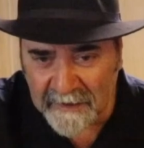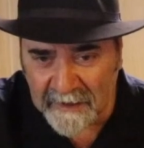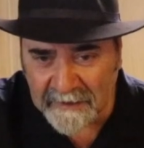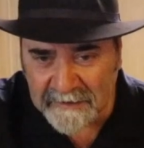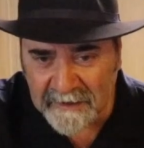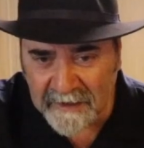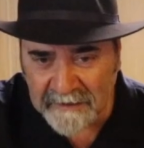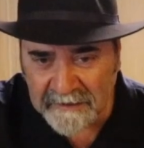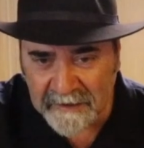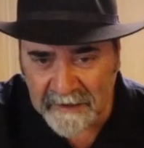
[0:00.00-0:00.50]

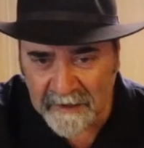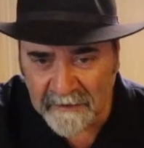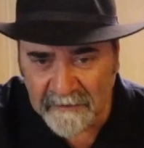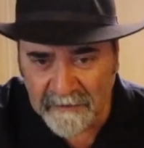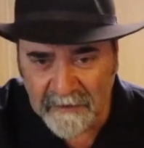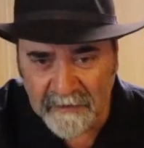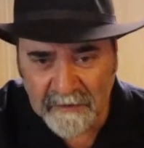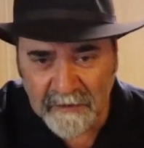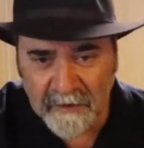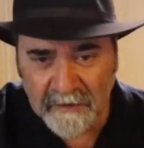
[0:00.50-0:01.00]
It says,
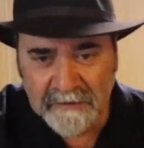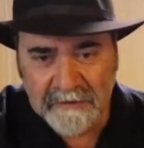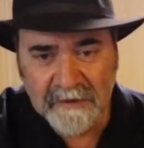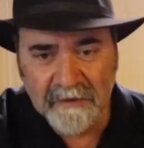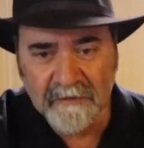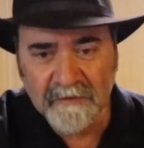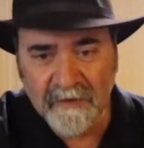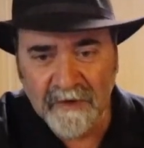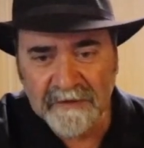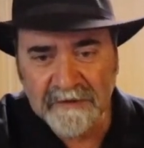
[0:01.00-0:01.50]
if your notes
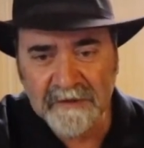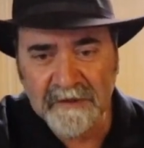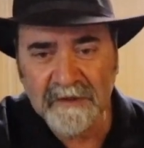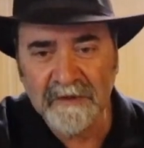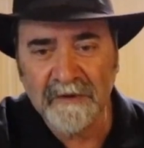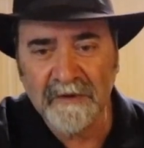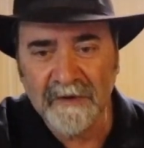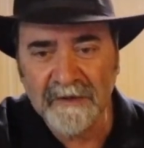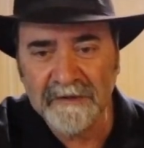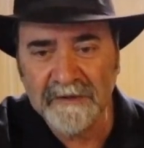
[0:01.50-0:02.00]
are fuzzy
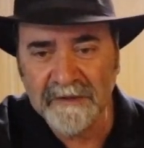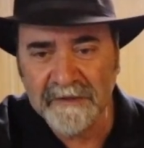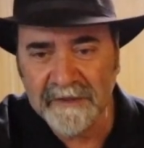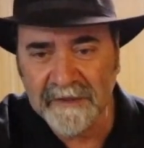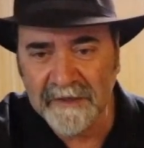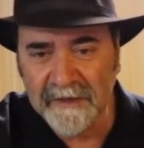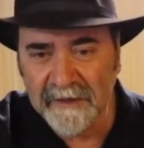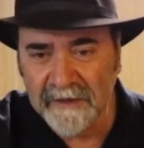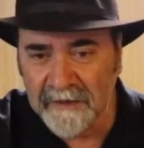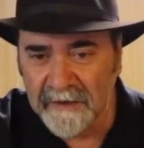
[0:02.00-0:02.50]
or
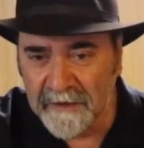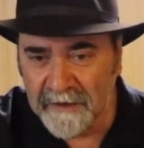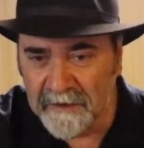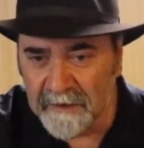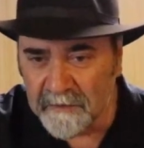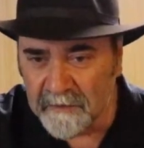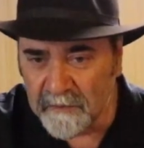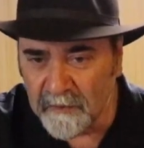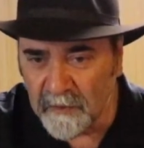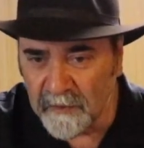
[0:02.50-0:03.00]
unclear,
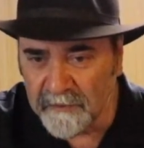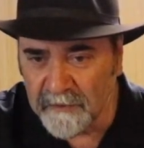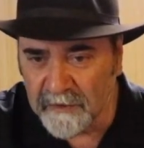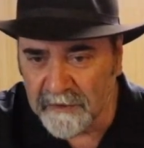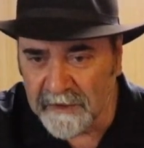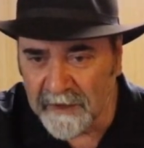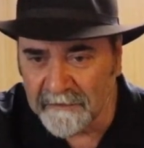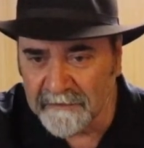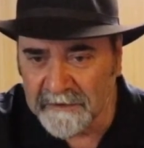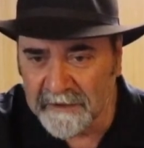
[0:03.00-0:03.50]
move
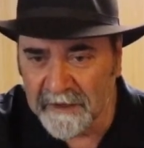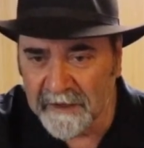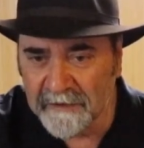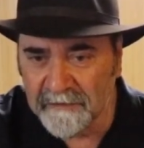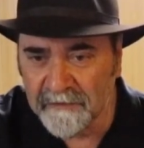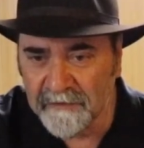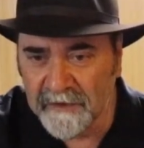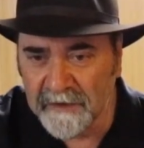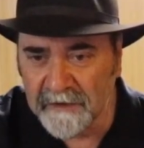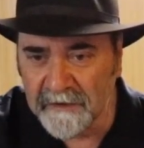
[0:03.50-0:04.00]
your left
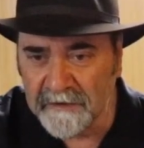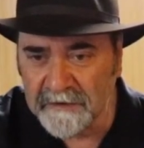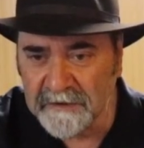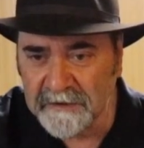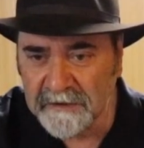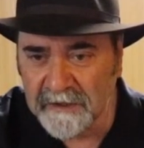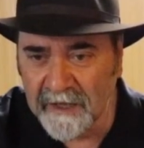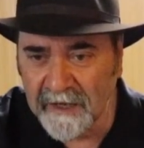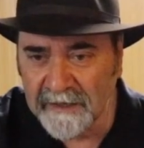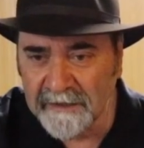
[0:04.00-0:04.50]
hand finger
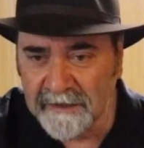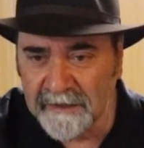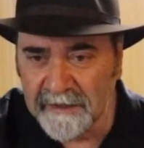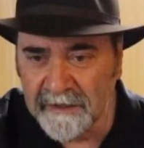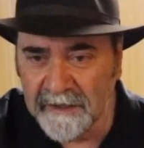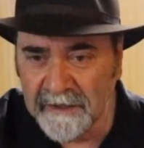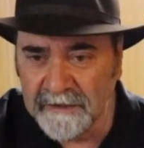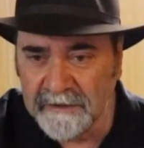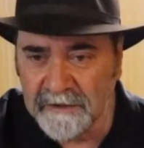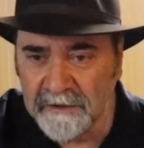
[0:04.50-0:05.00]

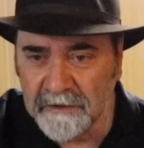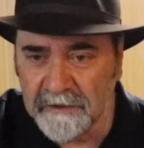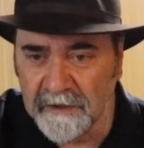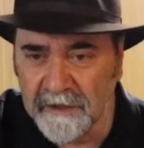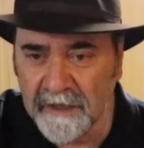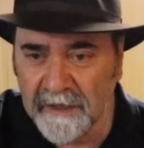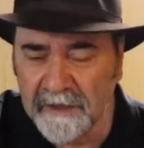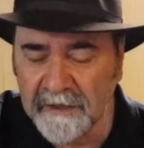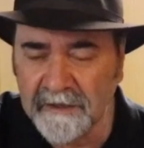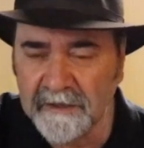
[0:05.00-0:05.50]
slightly until you
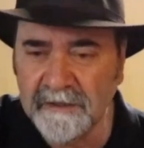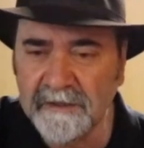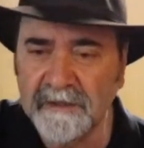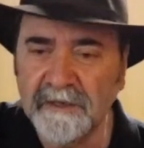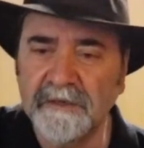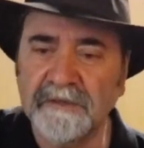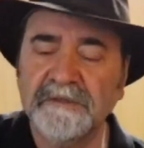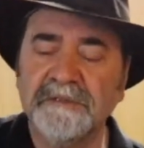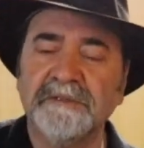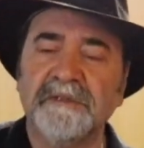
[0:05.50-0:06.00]
get a
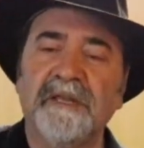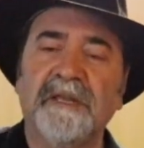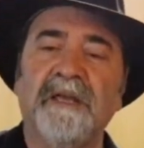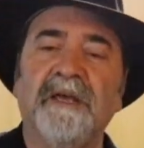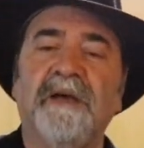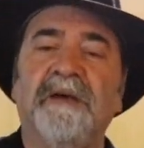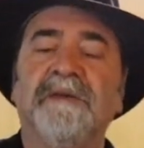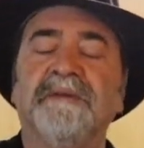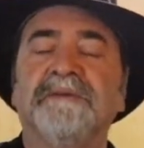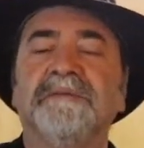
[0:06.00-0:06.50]
clear
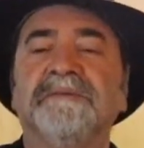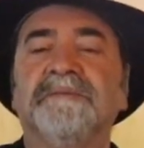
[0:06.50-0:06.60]
sound.